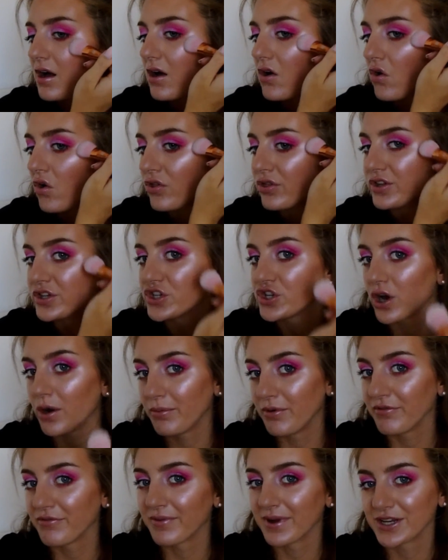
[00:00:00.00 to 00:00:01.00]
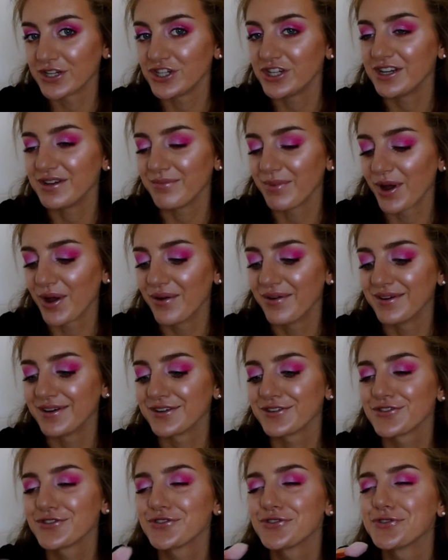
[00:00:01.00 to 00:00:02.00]
on the top of my cheekbone
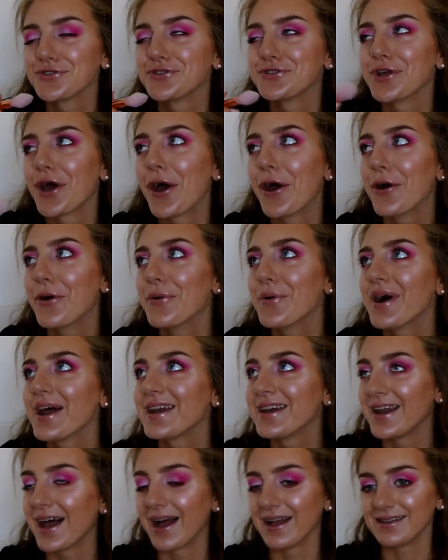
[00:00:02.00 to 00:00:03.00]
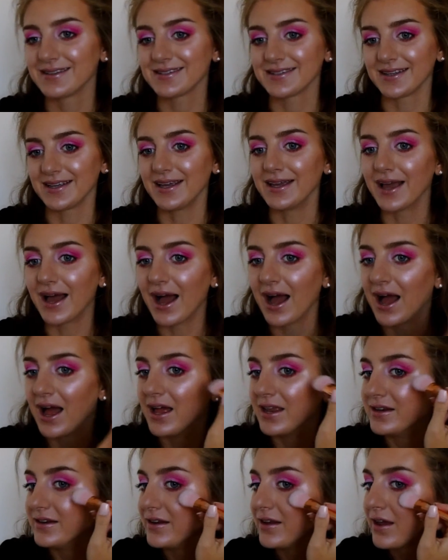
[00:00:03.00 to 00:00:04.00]
so nicely
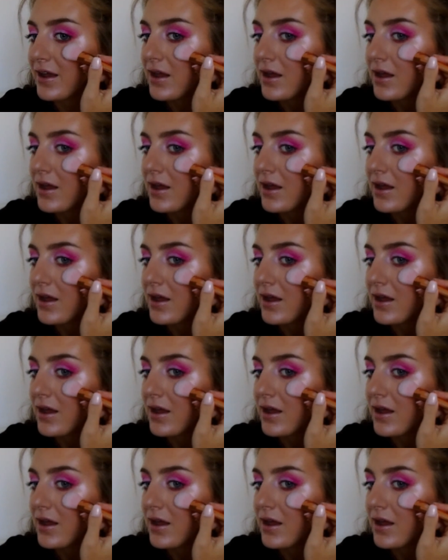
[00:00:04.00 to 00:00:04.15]
and